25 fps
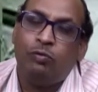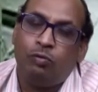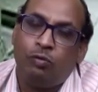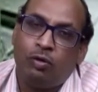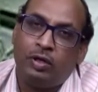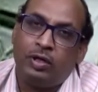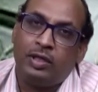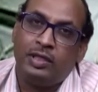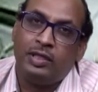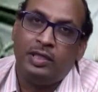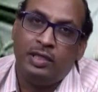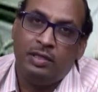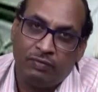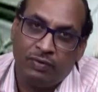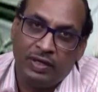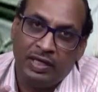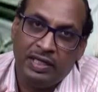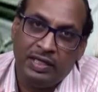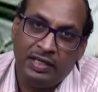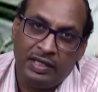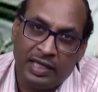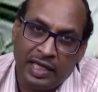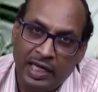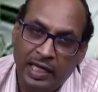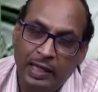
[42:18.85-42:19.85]
What are the
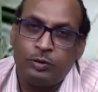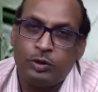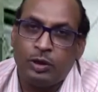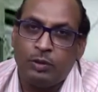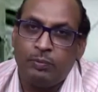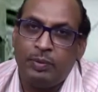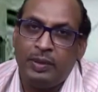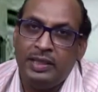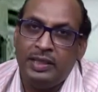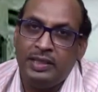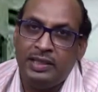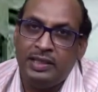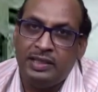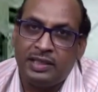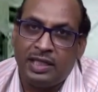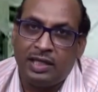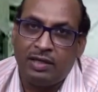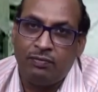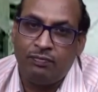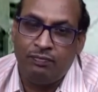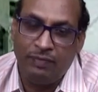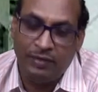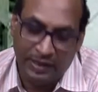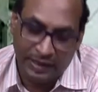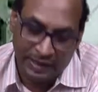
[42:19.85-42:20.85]
different types of engines
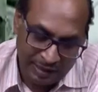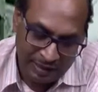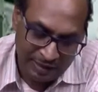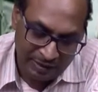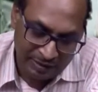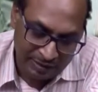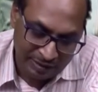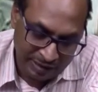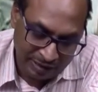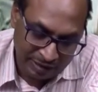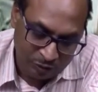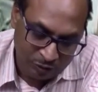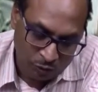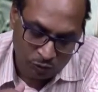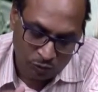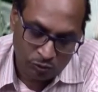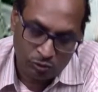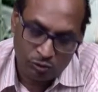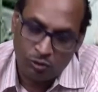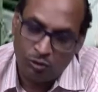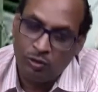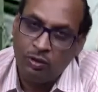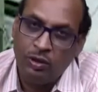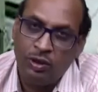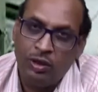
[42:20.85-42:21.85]
are fitted, that
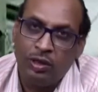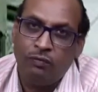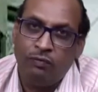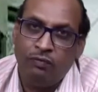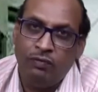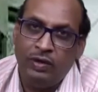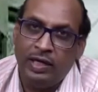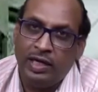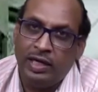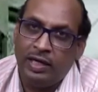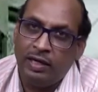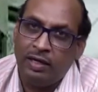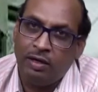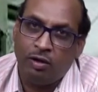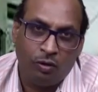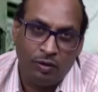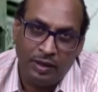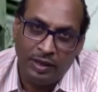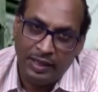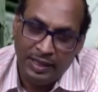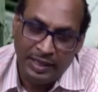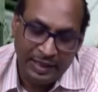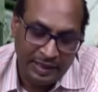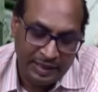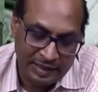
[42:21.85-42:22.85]
also we are
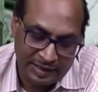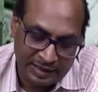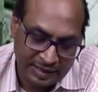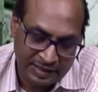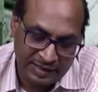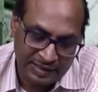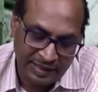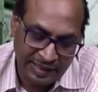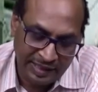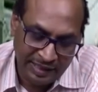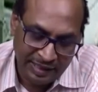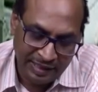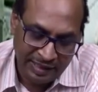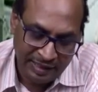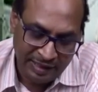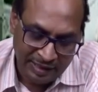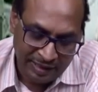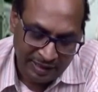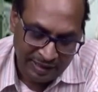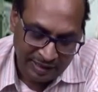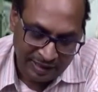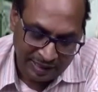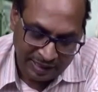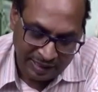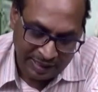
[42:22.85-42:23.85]
already discussing,
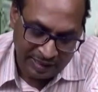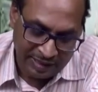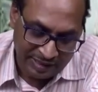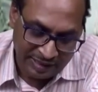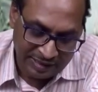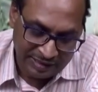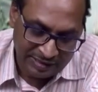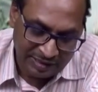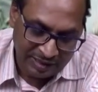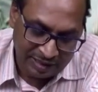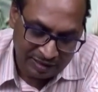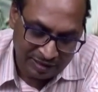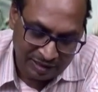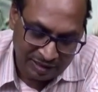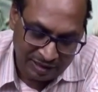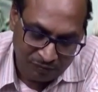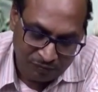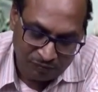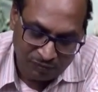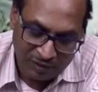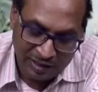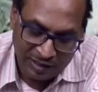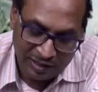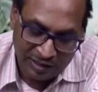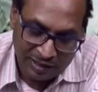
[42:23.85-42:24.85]
and these are the
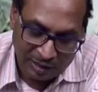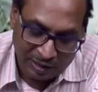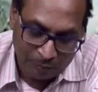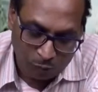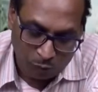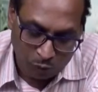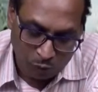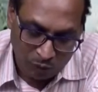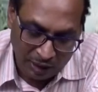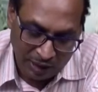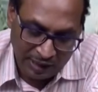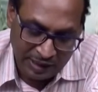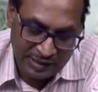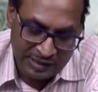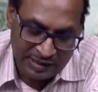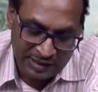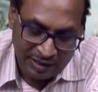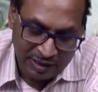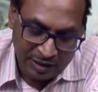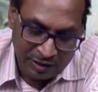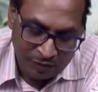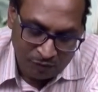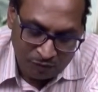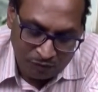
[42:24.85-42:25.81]
different components.